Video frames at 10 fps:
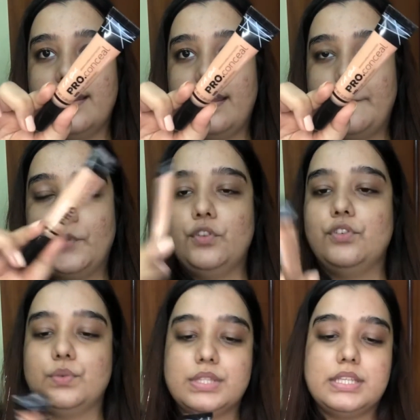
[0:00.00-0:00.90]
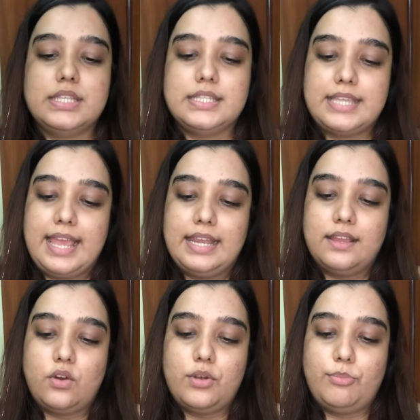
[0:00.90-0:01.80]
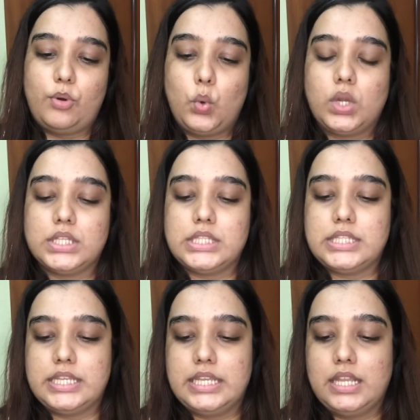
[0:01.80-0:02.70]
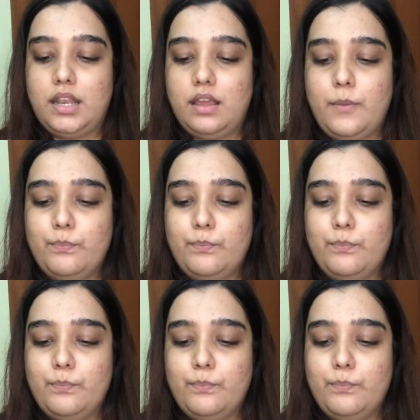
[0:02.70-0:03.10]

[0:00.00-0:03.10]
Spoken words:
and I'm gonna use this Eligor Pro concealer